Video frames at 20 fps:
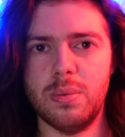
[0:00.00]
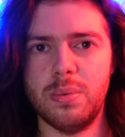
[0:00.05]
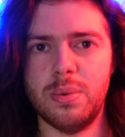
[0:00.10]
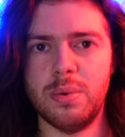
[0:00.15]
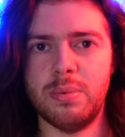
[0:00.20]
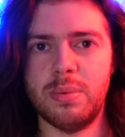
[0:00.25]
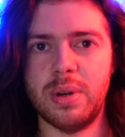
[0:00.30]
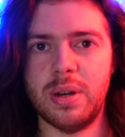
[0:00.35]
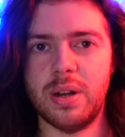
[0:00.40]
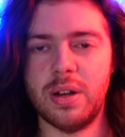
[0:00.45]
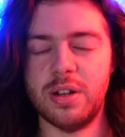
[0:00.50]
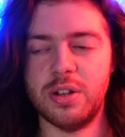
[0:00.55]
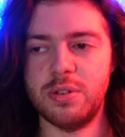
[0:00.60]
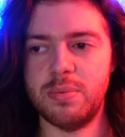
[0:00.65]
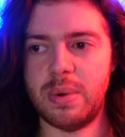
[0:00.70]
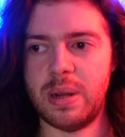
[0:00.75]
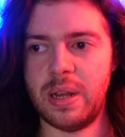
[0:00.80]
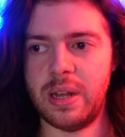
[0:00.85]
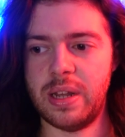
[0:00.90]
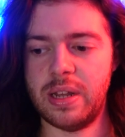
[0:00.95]
Oh my gosh,
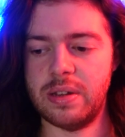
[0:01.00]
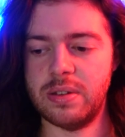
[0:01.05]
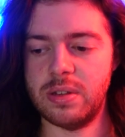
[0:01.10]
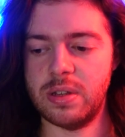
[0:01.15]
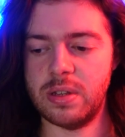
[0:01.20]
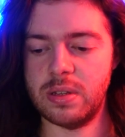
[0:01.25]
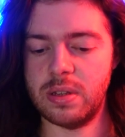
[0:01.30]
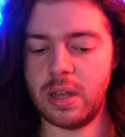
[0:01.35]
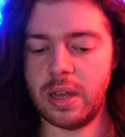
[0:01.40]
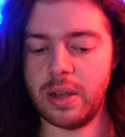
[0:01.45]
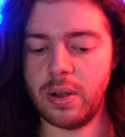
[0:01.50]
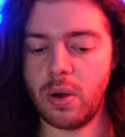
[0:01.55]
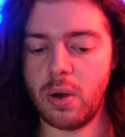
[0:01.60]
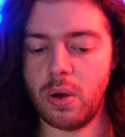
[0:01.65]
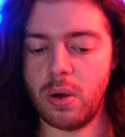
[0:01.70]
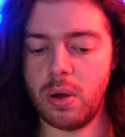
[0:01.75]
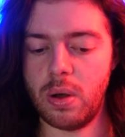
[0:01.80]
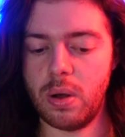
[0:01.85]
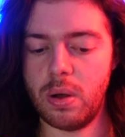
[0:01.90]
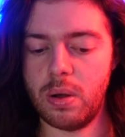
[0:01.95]
my hands is like
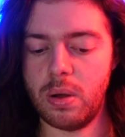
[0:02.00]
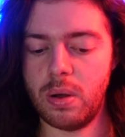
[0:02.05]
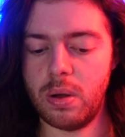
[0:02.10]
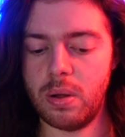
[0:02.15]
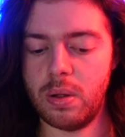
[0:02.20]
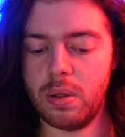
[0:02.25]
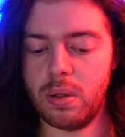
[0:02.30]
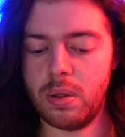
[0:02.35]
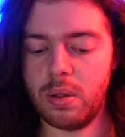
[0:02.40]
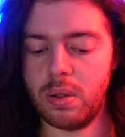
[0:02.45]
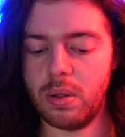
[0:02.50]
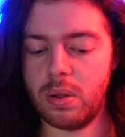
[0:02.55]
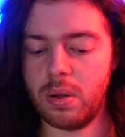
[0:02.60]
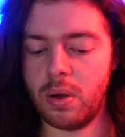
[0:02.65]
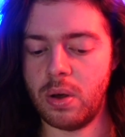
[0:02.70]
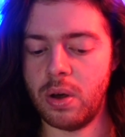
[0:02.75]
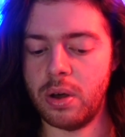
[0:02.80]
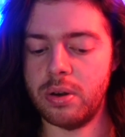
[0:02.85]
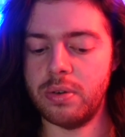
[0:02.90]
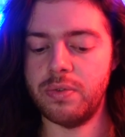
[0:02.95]

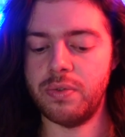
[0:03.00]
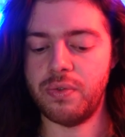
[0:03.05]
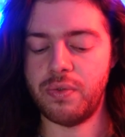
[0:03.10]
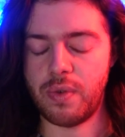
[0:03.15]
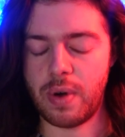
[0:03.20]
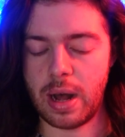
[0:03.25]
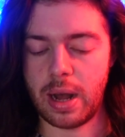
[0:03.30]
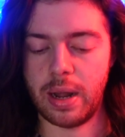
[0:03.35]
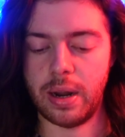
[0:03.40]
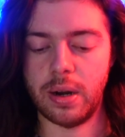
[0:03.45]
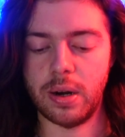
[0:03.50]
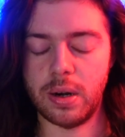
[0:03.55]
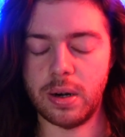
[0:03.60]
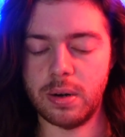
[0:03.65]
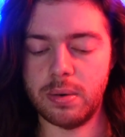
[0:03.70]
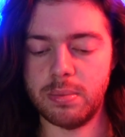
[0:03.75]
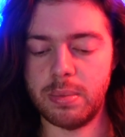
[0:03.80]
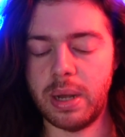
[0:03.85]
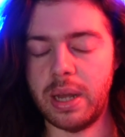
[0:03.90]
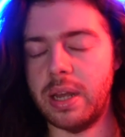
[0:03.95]
on
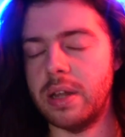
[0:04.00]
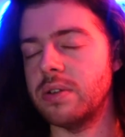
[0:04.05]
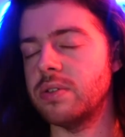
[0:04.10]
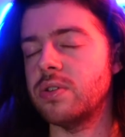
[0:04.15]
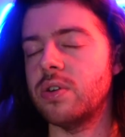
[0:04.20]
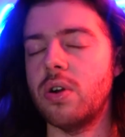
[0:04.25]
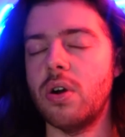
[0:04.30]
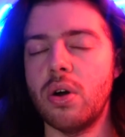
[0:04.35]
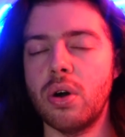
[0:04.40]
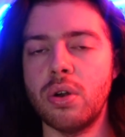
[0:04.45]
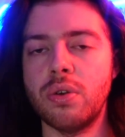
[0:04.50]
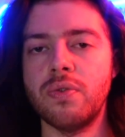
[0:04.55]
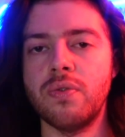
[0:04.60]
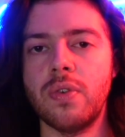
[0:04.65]
fire. My hands are on